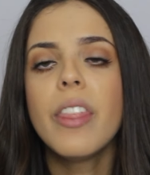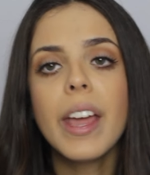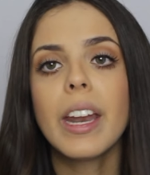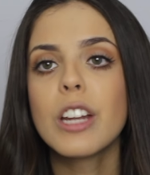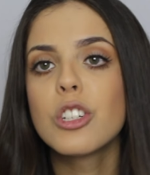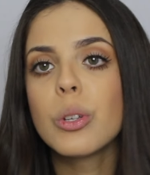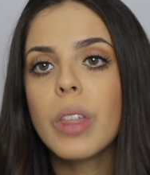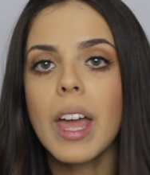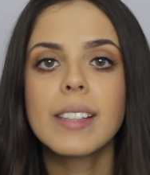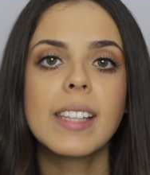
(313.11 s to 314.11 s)
they didn't do
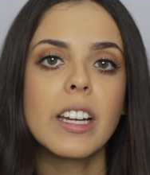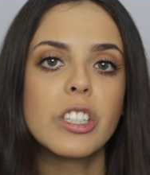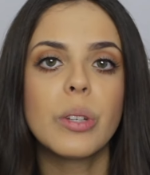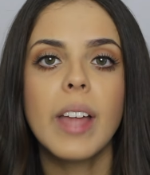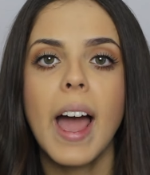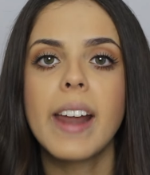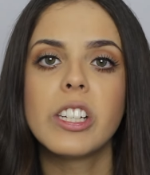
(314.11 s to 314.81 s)
this, they didn't do that,